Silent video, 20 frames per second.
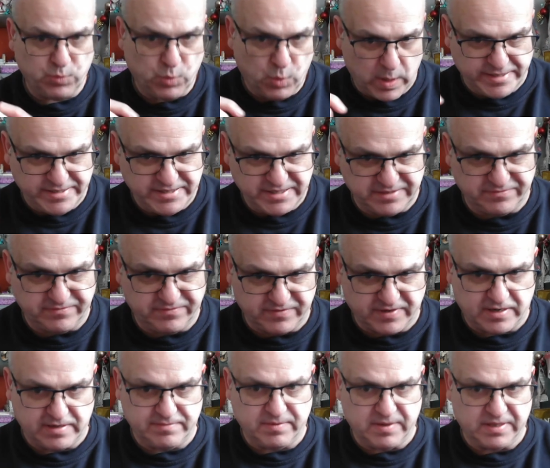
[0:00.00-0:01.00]
waiting
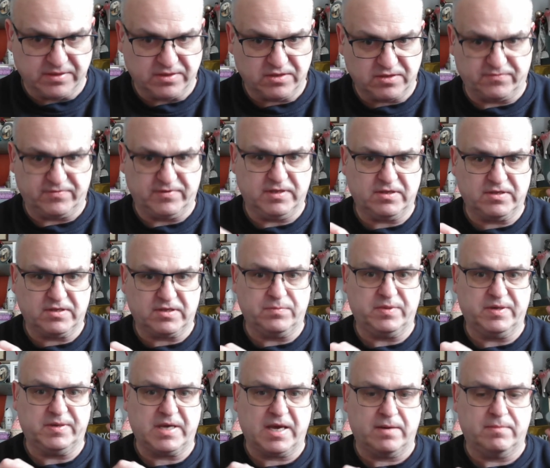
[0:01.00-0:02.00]
5 months for this to
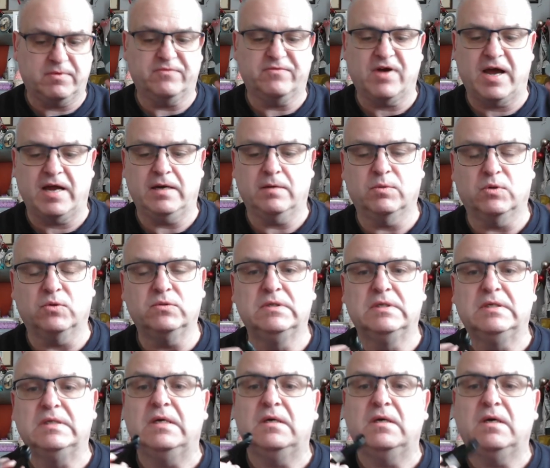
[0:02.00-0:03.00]
become available,
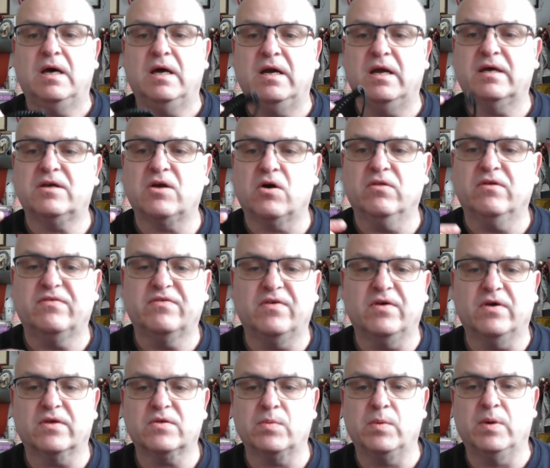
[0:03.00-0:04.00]
and I got the
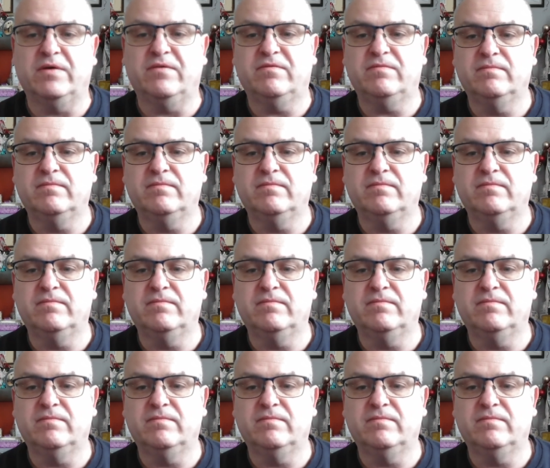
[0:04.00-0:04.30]
first one